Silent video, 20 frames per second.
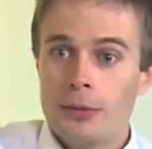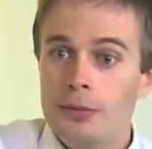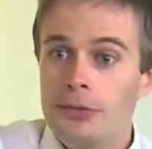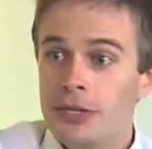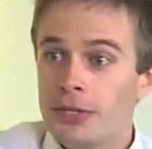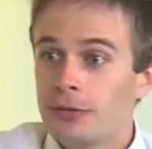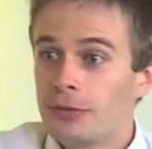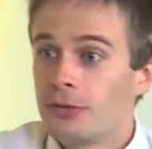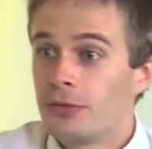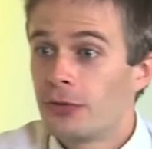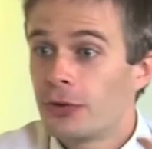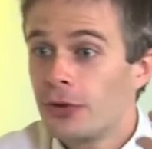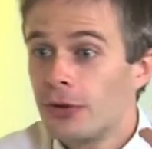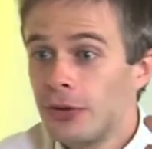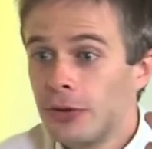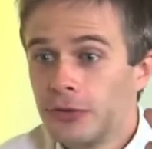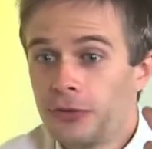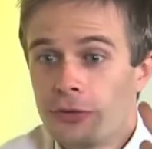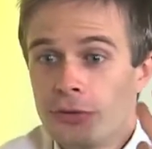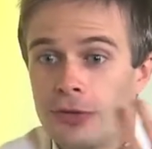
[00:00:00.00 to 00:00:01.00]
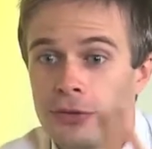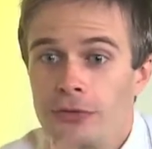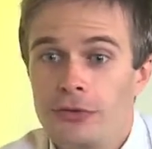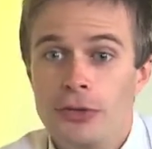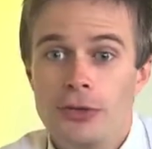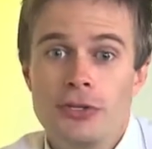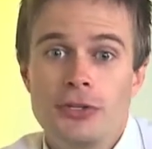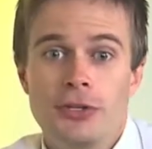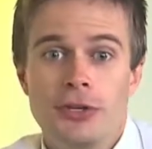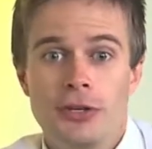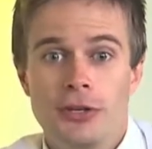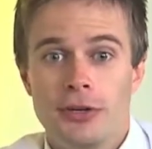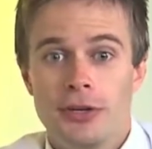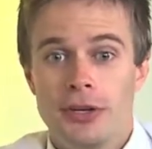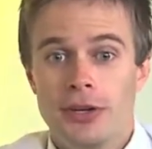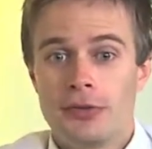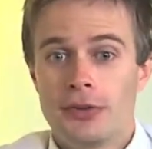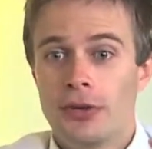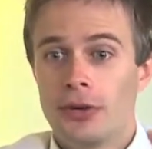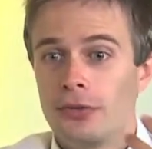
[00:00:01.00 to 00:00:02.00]
just for the future, you
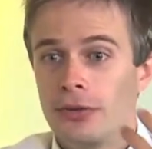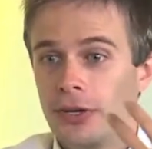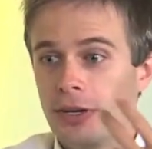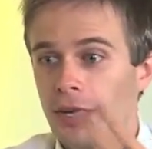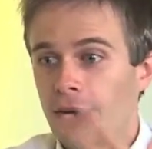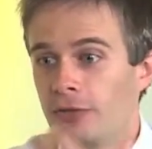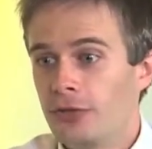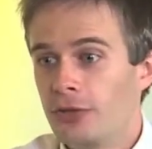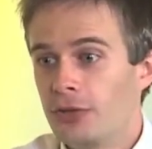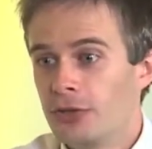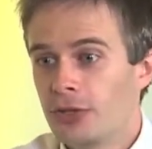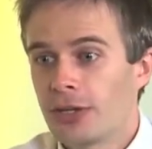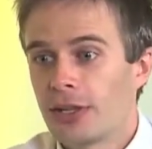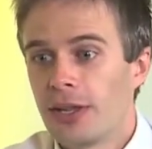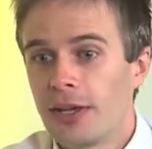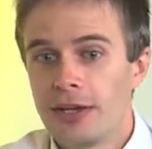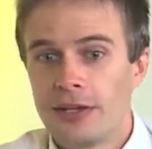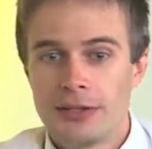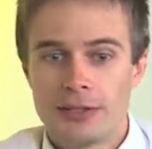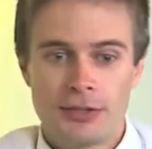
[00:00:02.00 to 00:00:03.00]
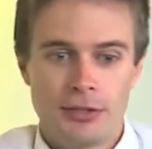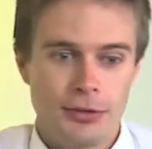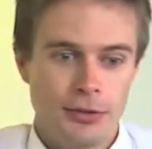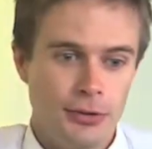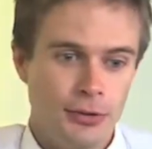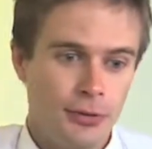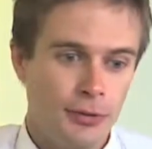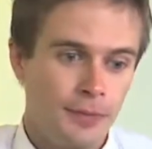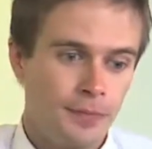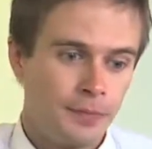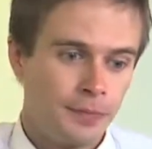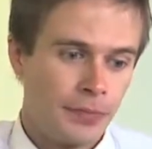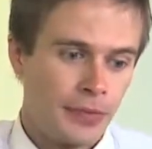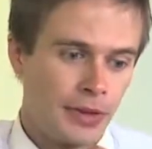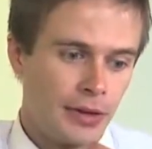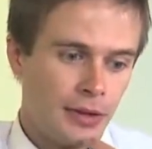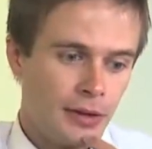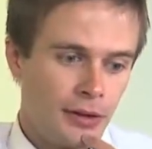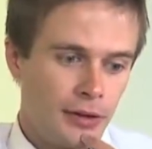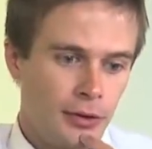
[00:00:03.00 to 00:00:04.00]
never know if you're going to have future clients who
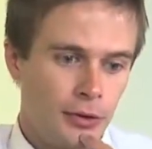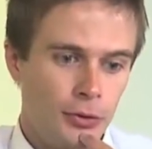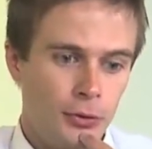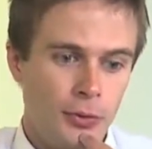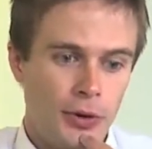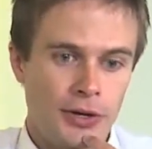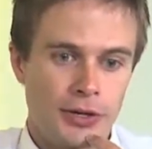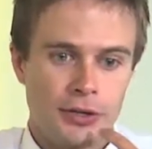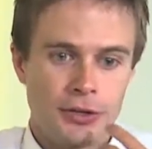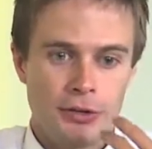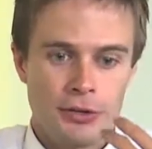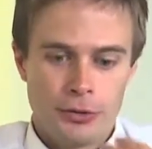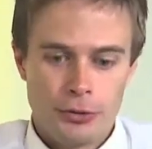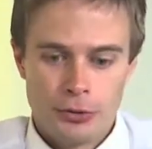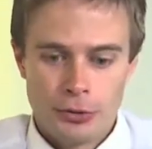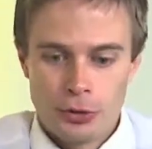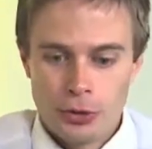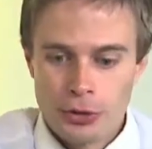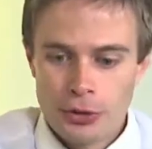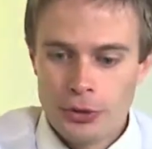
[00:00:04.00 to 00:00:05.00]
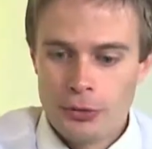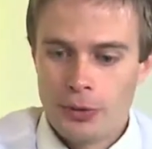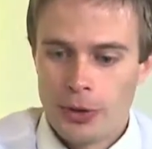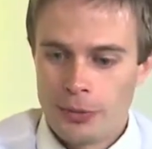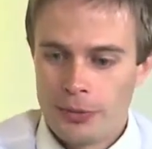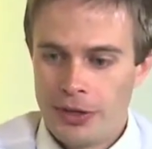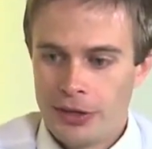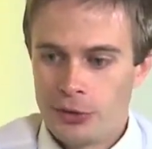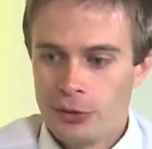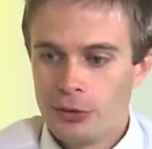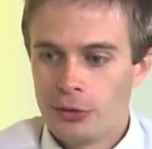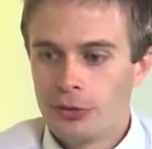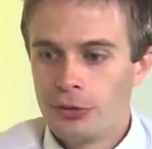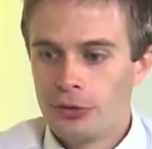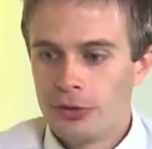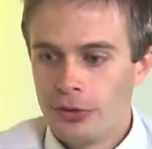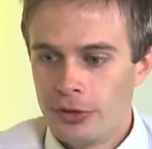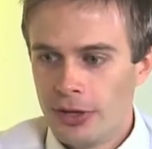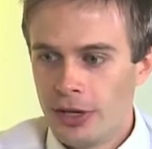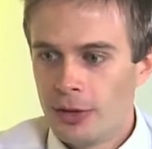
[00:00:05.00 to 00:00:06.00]
who look you up. They
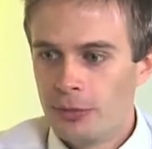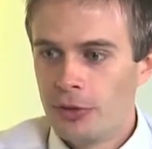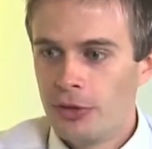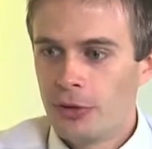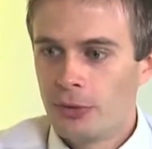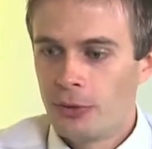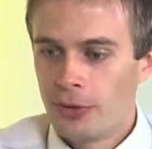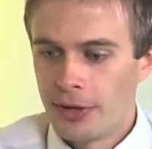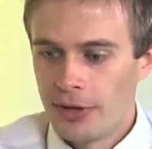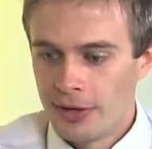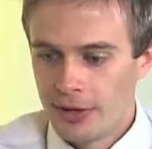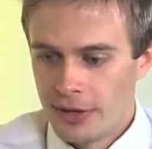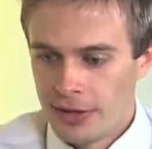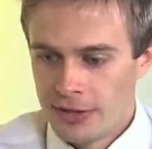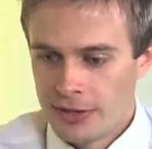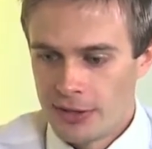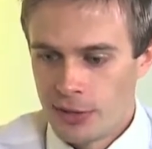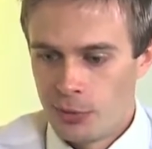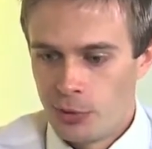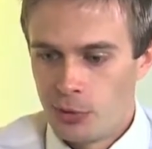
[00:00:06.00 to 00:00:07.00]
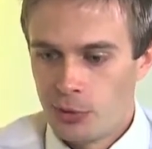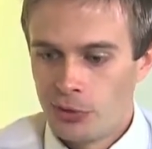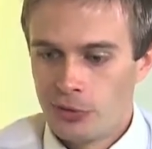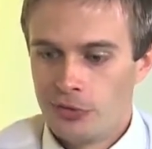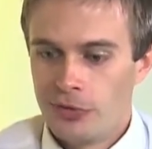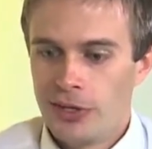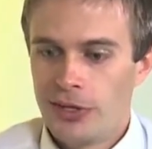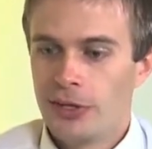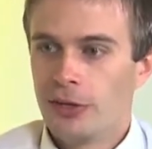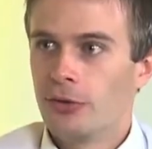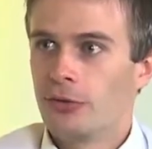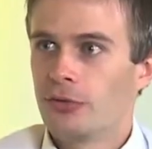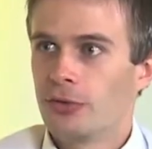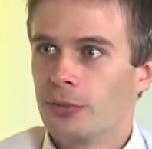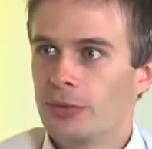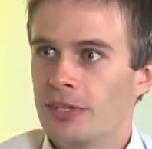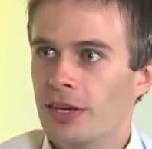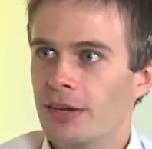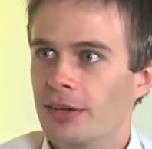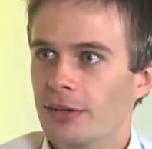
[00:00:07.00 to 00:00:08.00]
Google your name. You don't want some old video
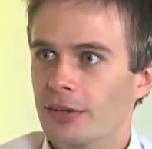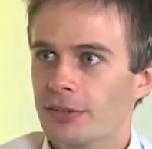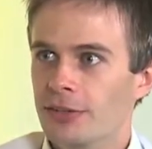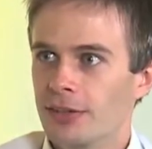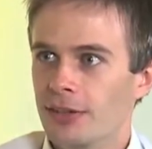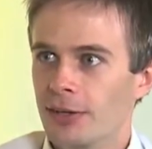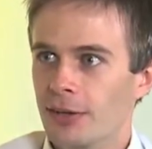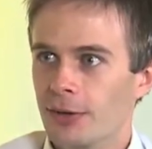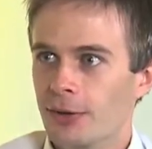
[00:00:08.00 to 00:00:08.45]
from 10 years ago